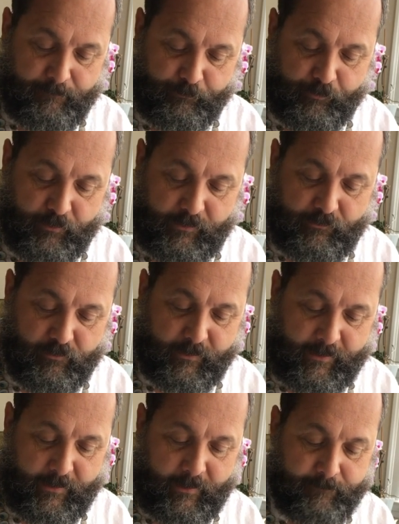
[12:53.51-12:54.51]
Pretty
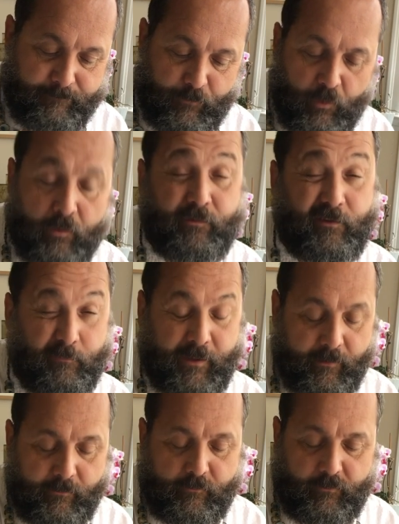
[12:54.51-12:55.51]
tricky. Artists can be
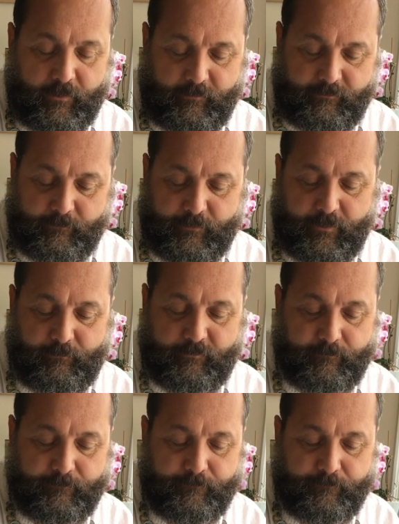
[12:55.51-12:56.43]
kind of tricky sometimes.